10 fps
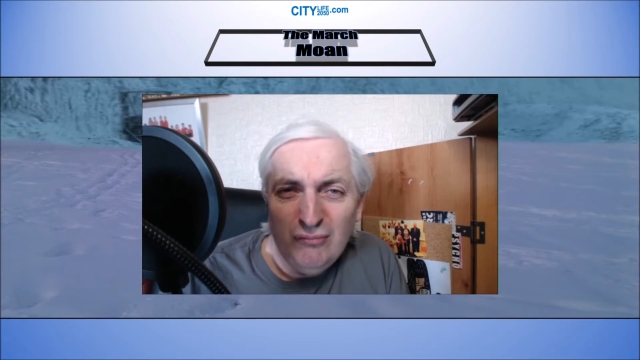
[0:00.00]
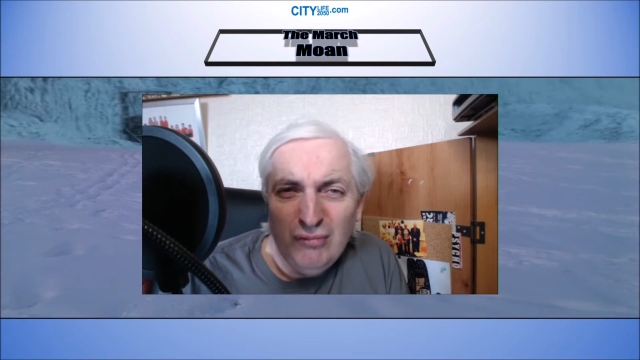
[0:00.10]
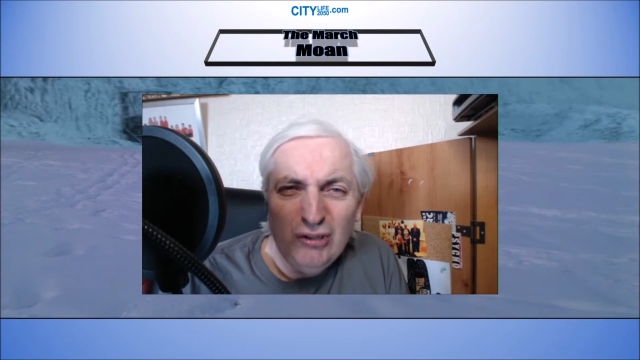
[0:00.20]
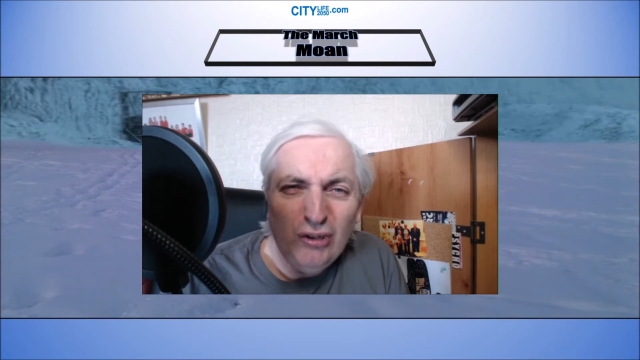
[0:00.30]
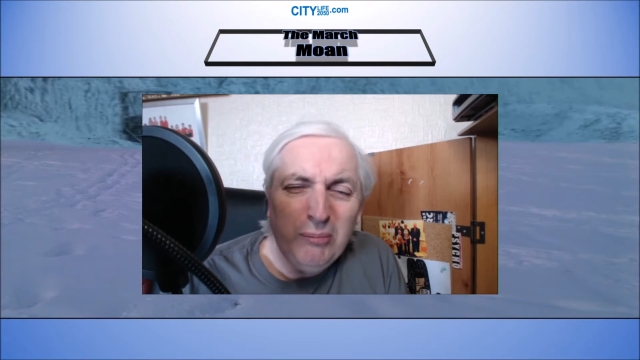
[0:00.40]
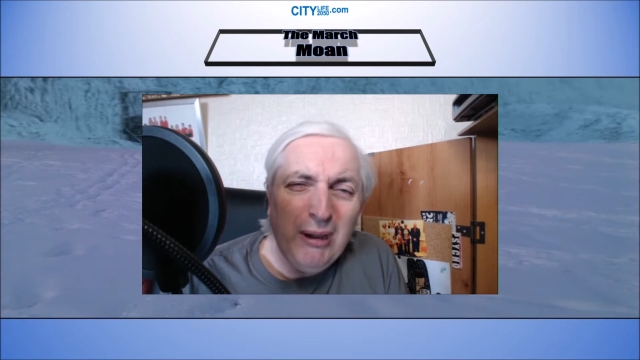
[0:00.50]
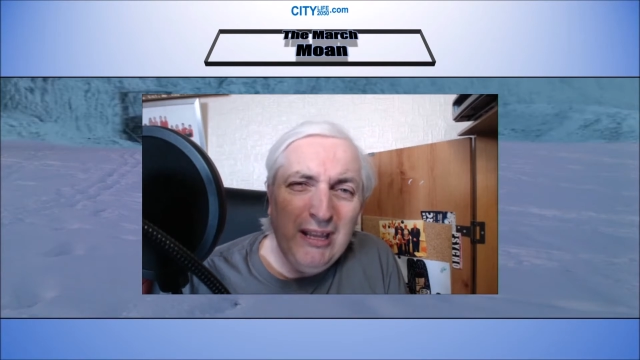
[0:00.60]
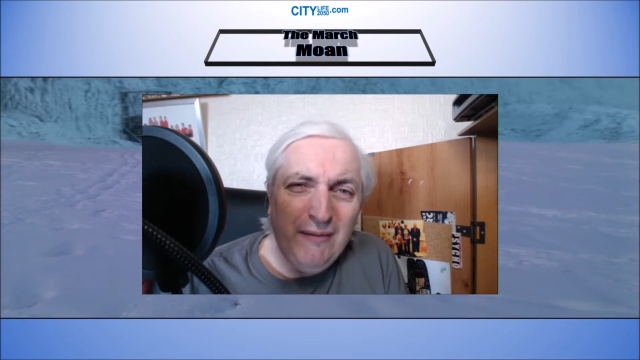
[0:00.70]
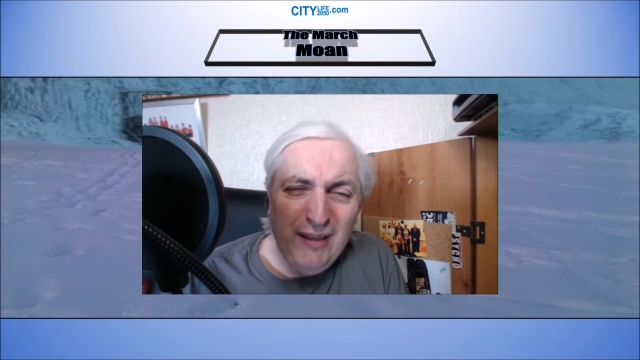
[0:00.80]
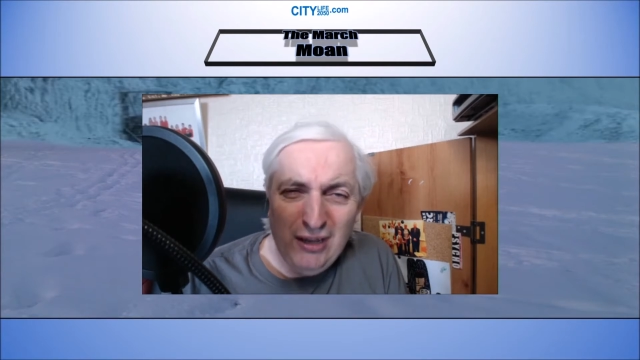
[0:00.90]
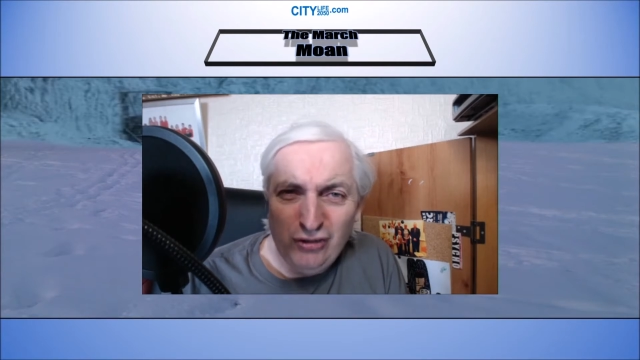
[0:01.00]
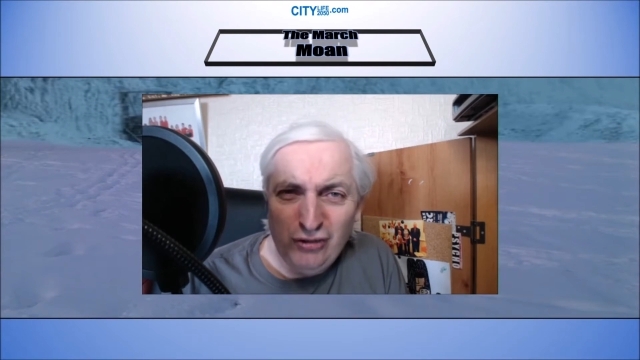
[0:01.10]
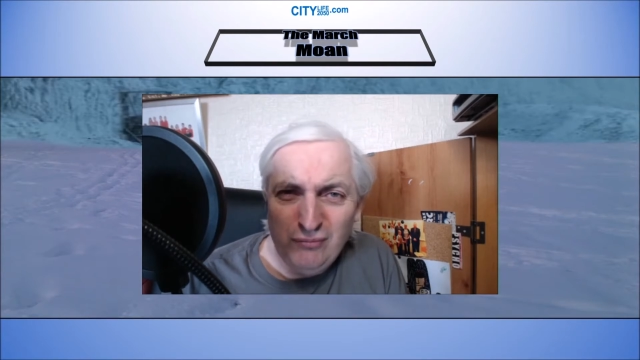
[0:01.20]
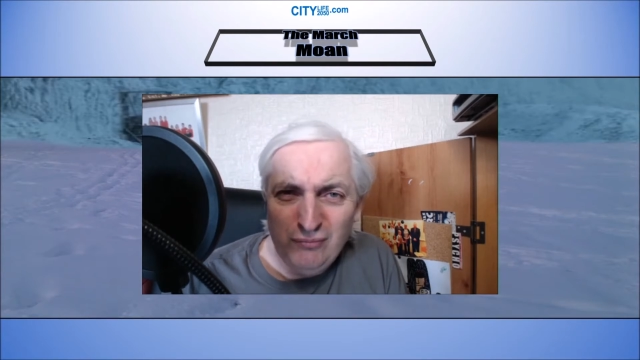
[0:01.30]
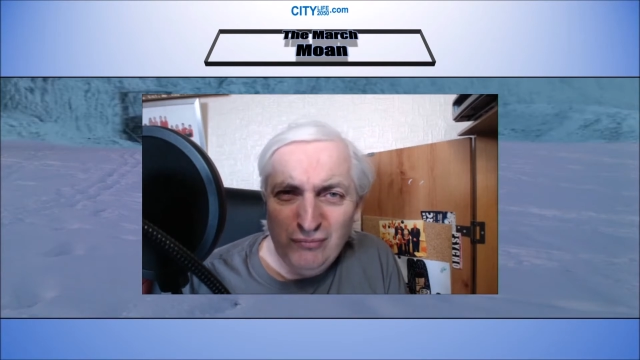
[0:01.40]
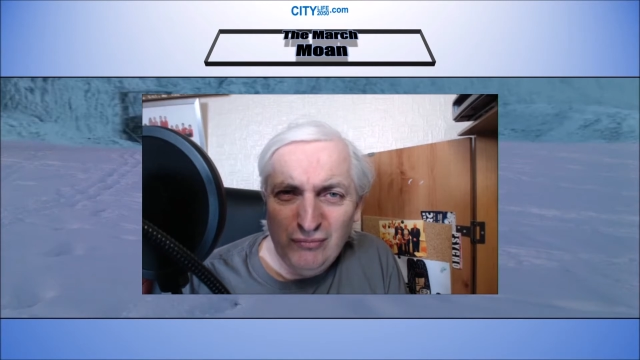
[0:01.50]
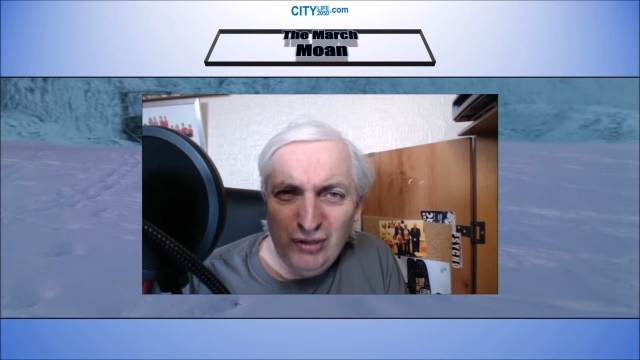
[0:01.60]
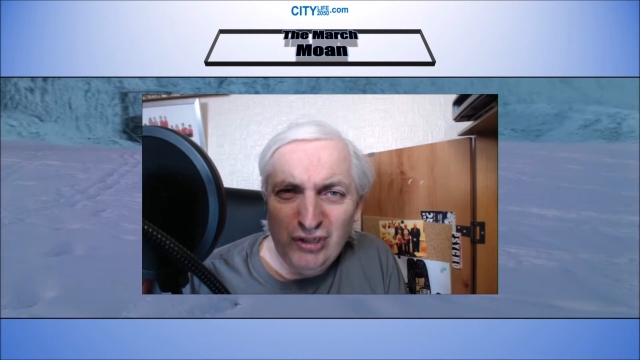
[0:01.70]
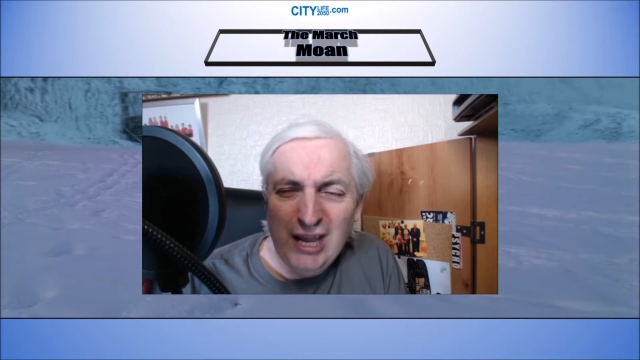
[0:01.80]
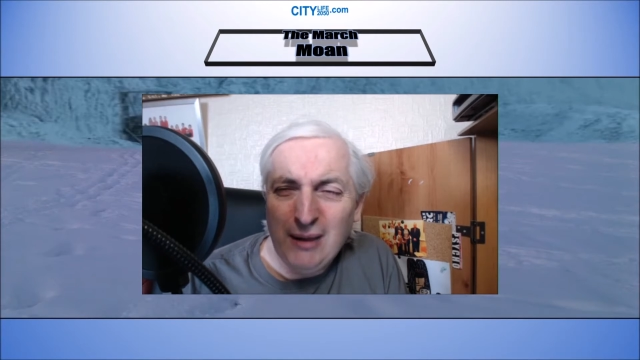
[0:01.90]
we'll talk about anything else that
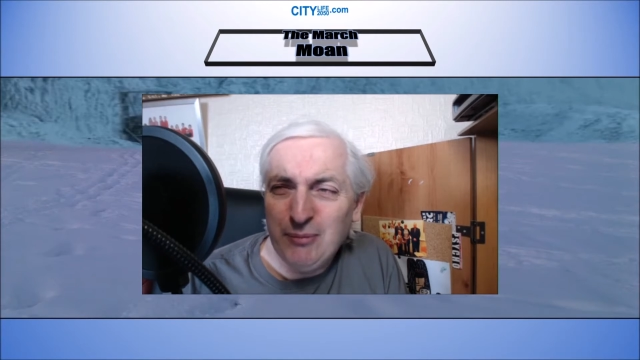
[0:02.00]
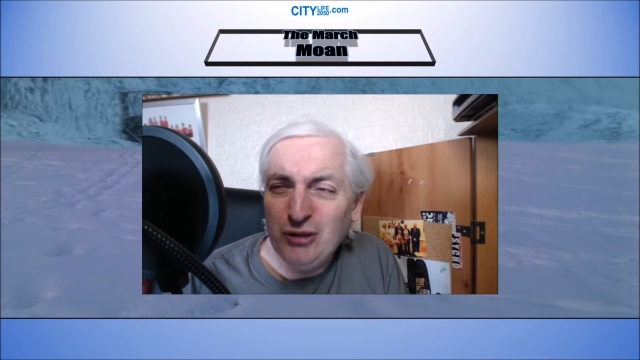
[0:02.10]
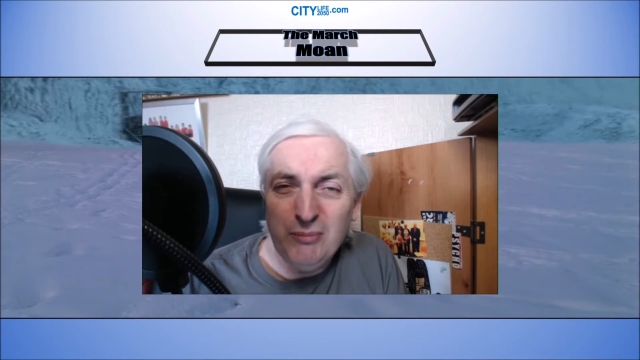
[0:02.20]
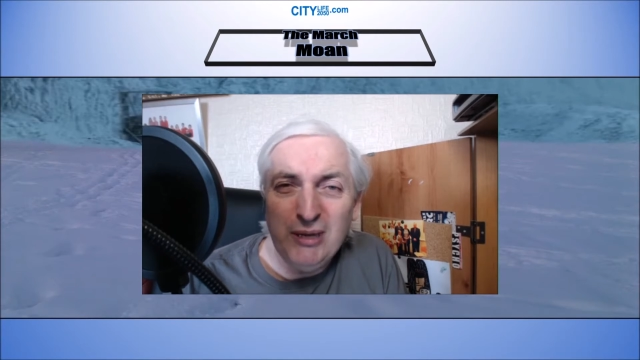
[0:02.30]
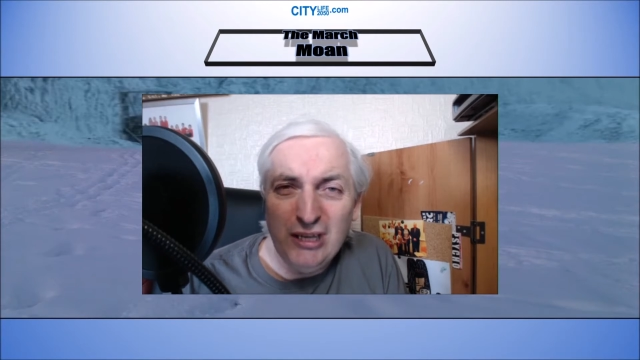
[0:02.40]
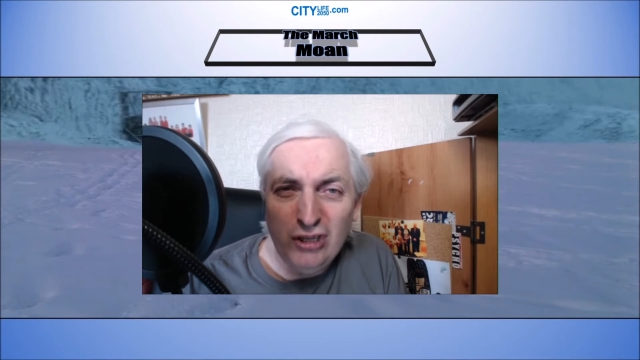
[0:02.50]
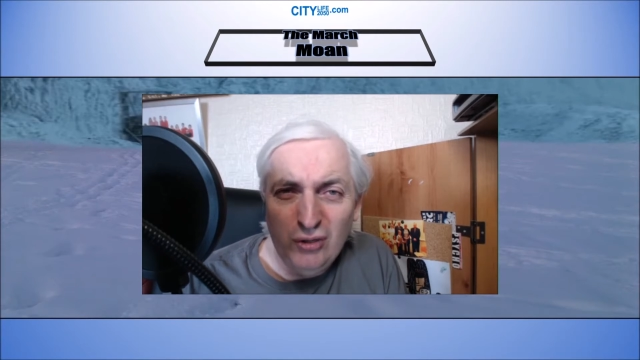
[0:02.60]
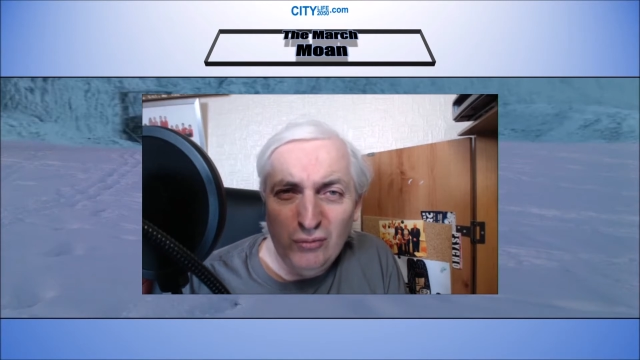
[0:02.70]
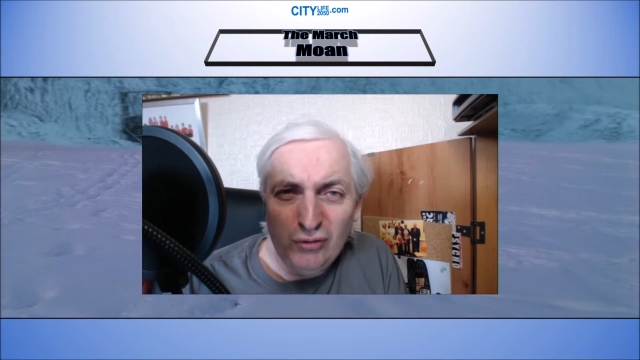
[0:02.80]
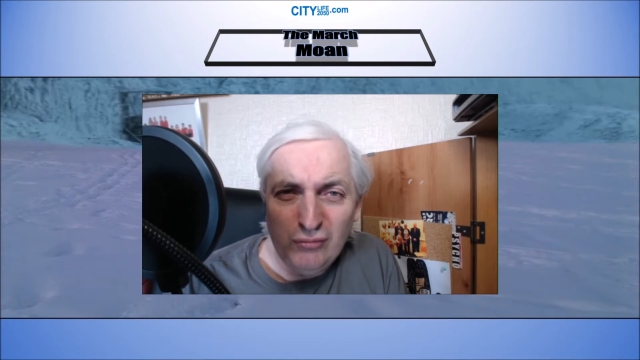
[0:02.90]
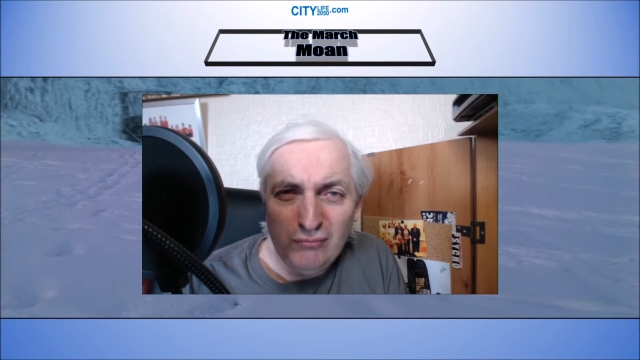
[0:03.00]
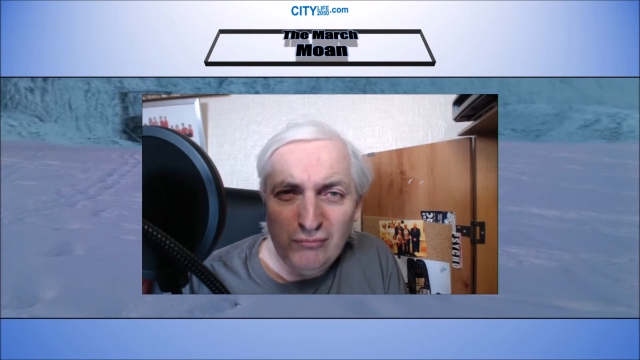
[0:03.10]
just happens to be in the news.